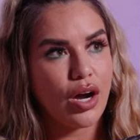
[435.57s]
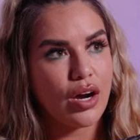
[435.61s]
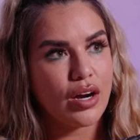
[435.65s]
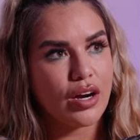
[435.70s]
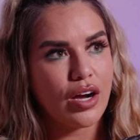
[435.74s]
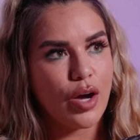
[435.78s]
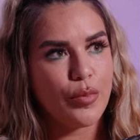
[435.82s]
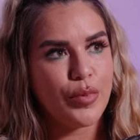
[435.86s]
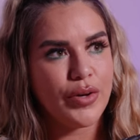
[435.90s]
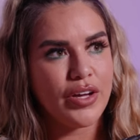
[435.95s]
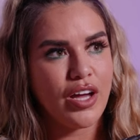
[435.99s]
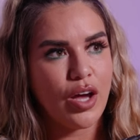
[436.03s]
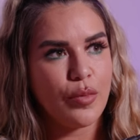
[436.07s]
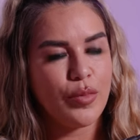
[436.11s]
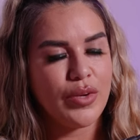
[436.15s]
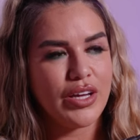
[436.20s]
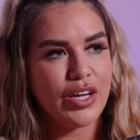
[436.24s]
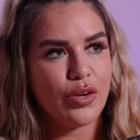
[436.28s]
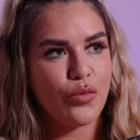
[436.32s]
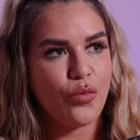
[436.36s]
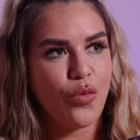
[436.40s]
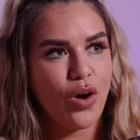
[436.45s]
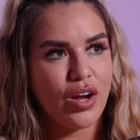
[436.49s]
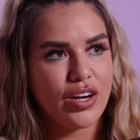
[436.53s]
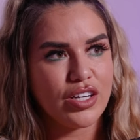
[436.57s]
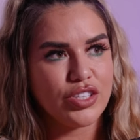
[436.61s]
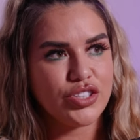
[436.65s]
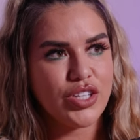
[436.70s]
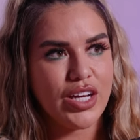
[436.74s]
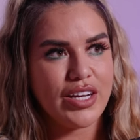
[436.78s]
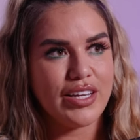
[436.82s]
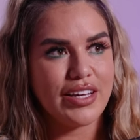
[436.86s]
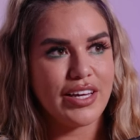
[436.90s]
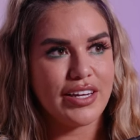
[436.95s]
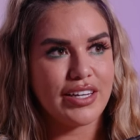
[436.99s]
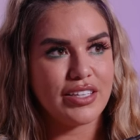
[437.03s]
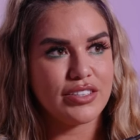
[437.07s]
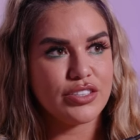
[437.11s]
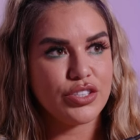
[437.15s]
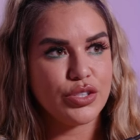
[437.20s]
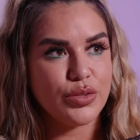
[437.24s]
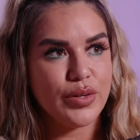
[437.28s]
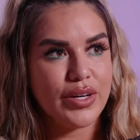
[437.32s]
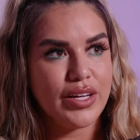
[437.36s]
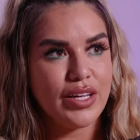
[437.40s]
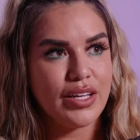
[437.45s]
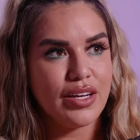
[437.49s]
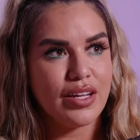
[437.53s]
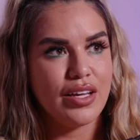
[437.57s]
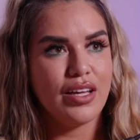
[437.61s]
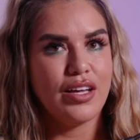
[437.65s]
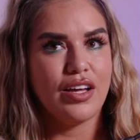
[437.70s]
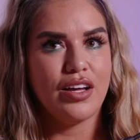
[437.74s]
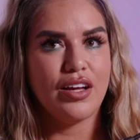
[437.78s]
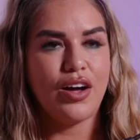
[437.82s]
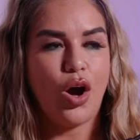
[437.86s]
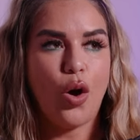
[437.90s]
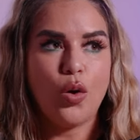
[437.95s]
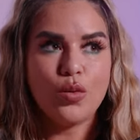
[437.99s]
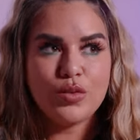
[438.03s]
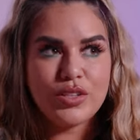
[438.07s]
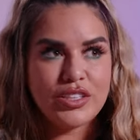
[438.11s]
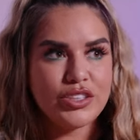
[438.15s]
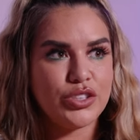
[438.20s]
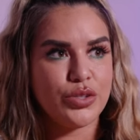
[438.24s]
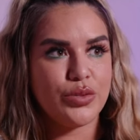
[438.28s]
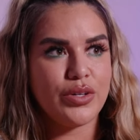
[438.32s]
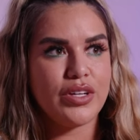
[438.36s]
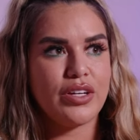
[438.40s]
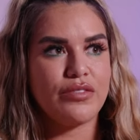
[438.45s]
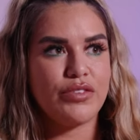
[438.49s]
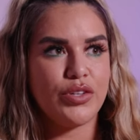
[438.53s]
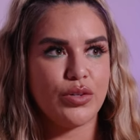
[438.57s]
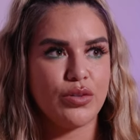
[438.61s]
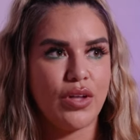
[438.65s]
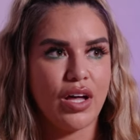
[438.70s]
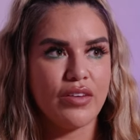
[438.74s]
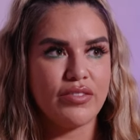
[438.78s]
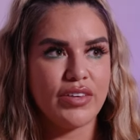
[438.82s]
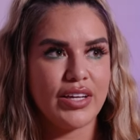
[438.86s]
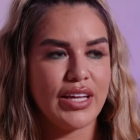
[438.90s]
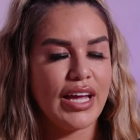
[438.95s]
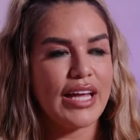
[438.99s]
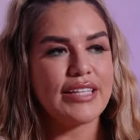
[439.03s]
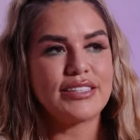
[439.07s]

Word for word: are up and coming and want to try to get into it, only do it if you love it.